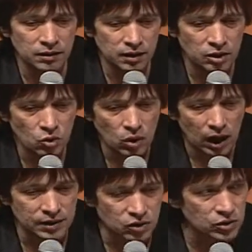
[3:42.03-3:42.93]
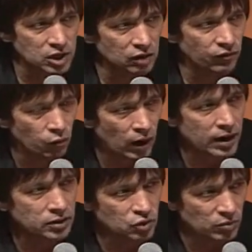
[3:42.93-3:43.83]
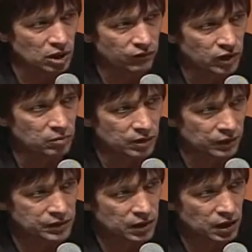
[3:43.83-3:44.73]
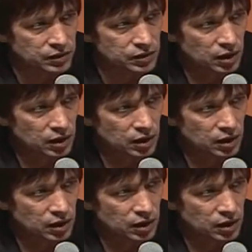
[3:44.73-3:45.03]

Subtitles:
you ask yourself why to make film in this case,